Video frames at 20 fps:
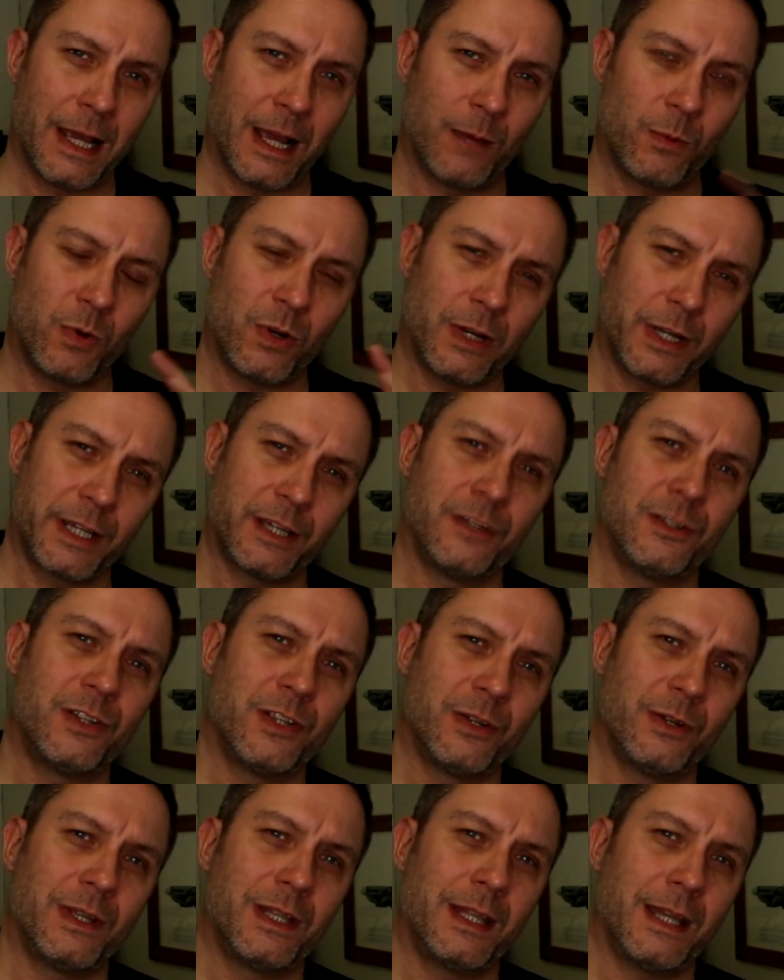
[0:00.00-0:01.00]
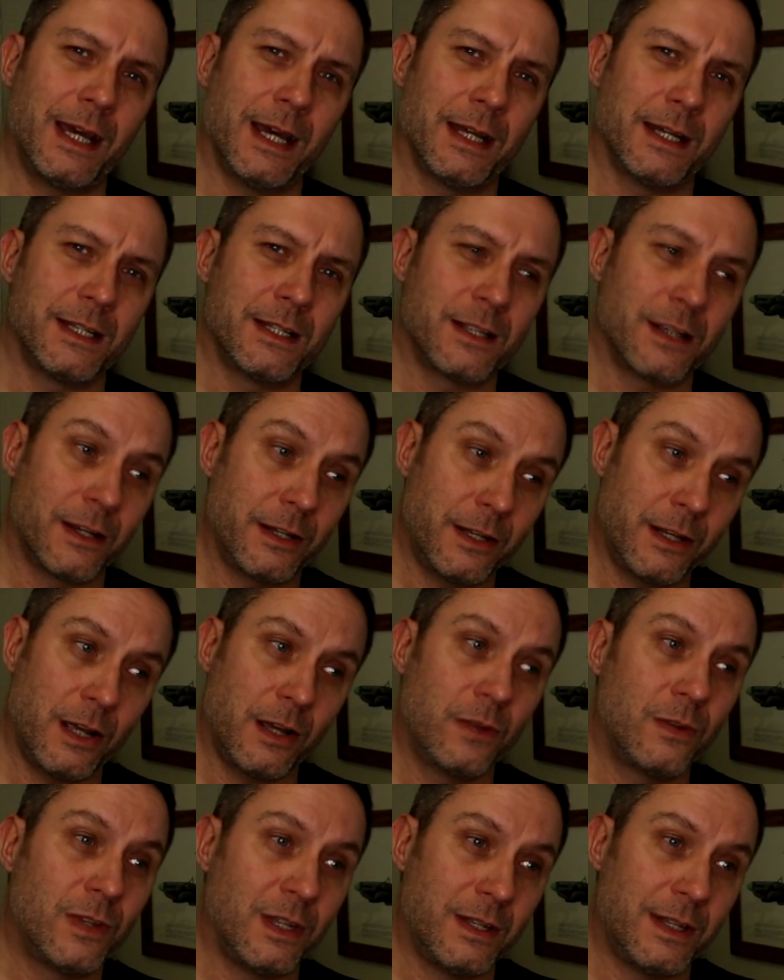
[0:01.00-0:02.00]
And what I can do in that is I
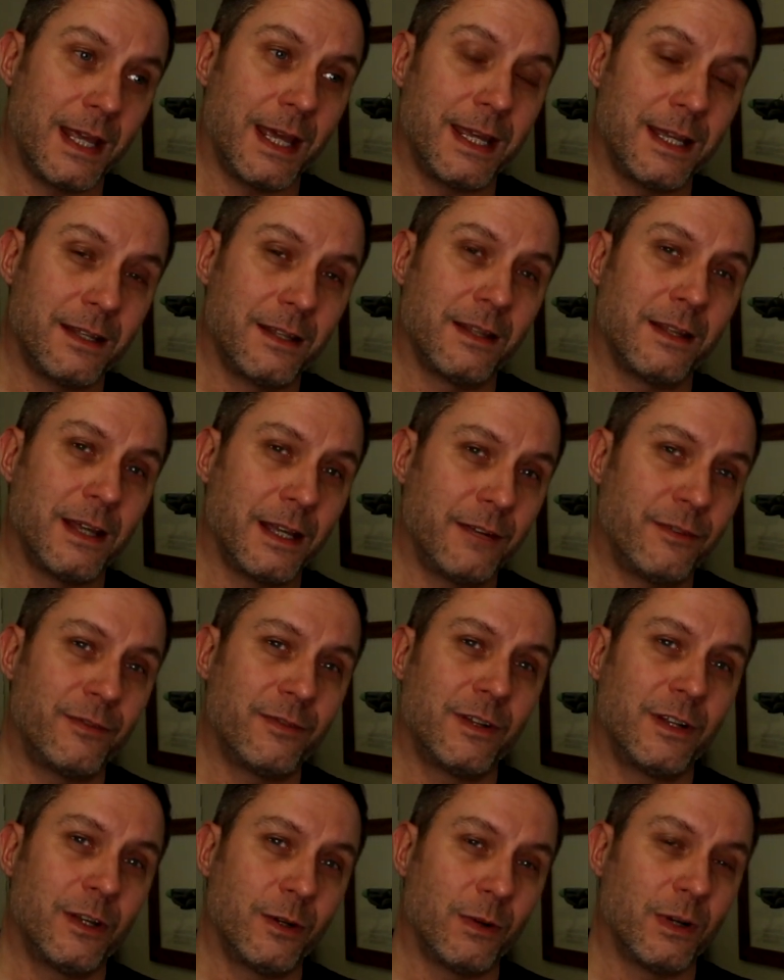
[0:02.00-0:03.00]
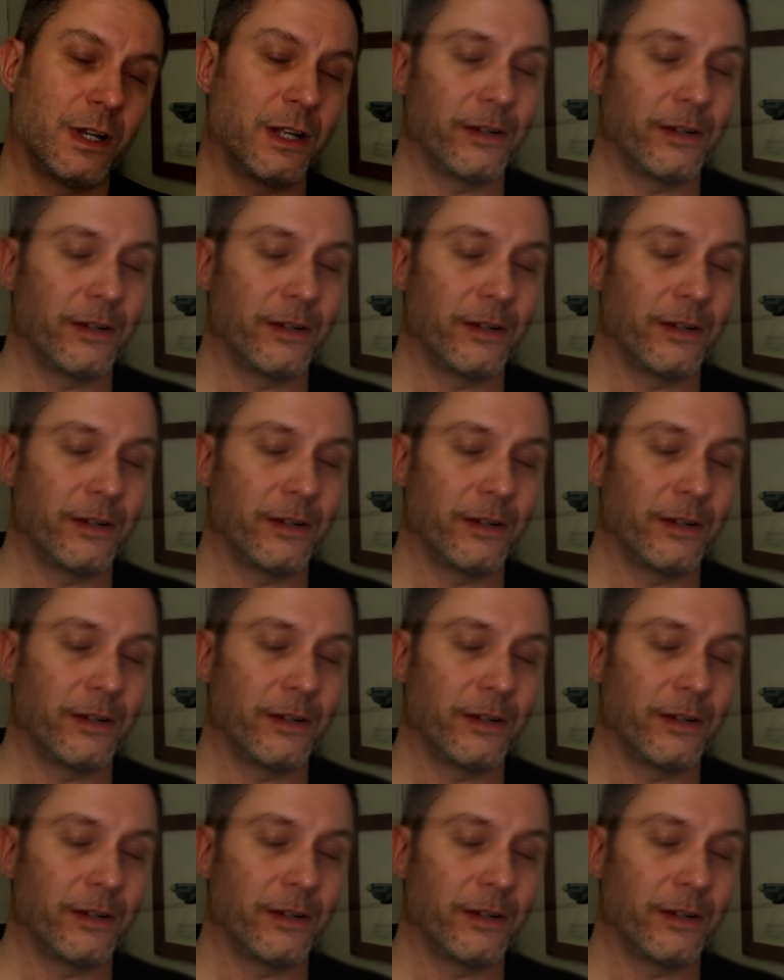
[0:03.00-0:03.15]
know the day that they flew.